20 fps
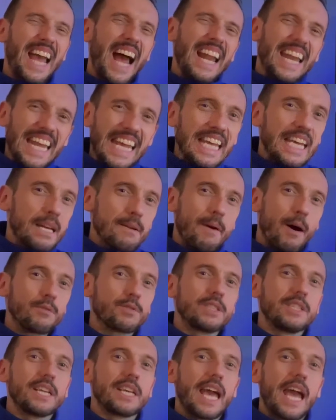eke him out
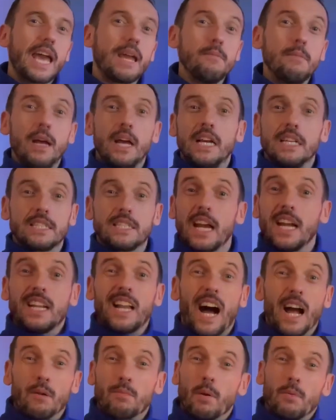of the game. Saying that,
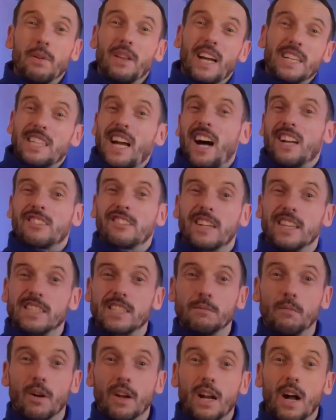he'll probably lash a hat-trick in
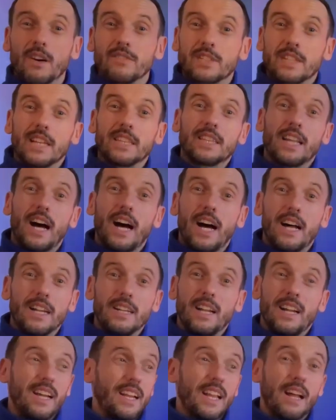tomorrow, and I've said that, and
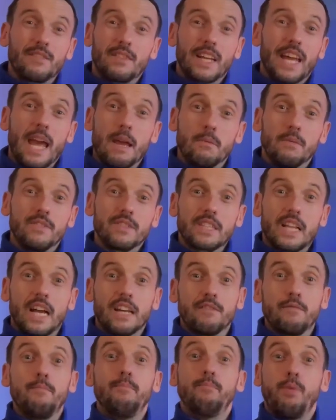he'll have the game of his
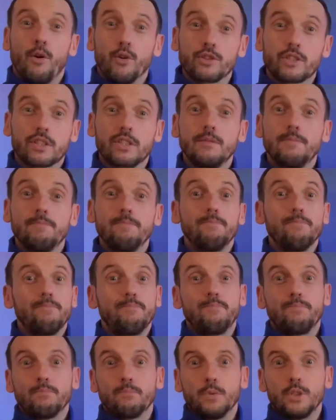life. But
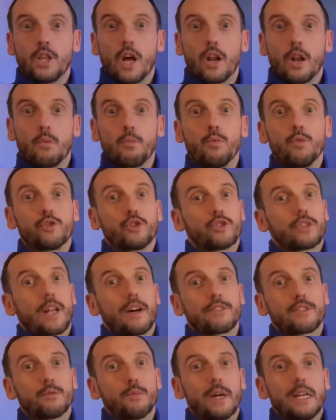we don't know. We'll just have
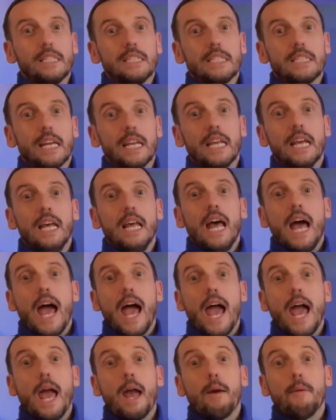to wait and see.
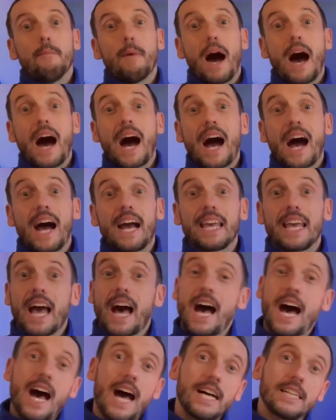I
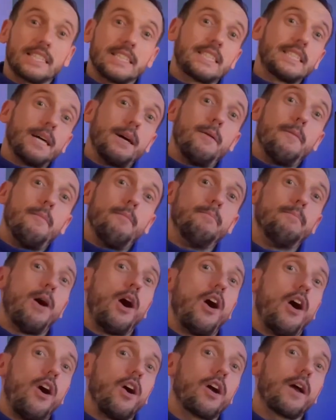asked
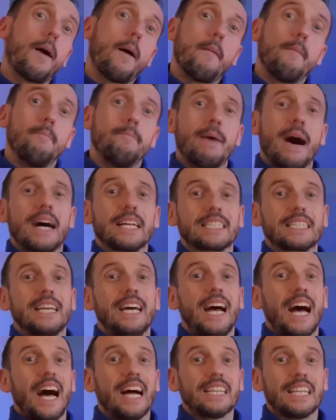Mark, Matt
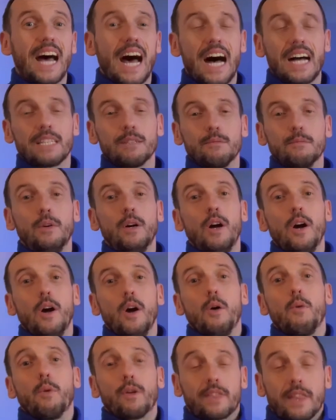and Adam
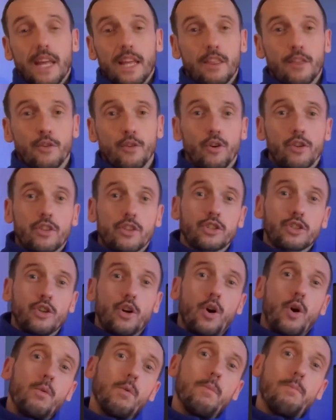what they thought the
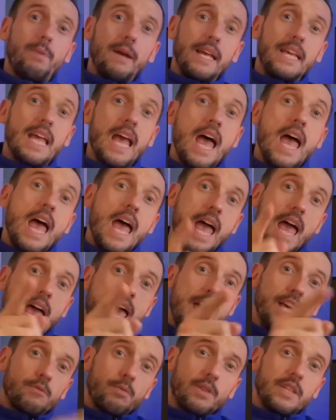score would be.
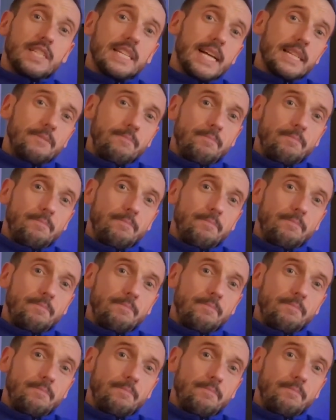Here's what they said.